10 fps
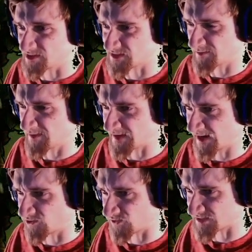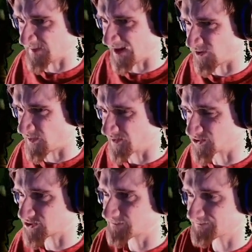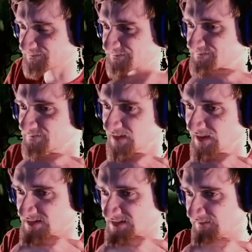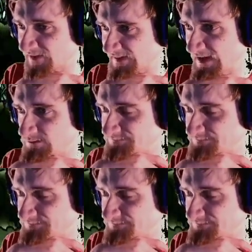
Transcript: he's going to be the guy who runs power wheels. Like that.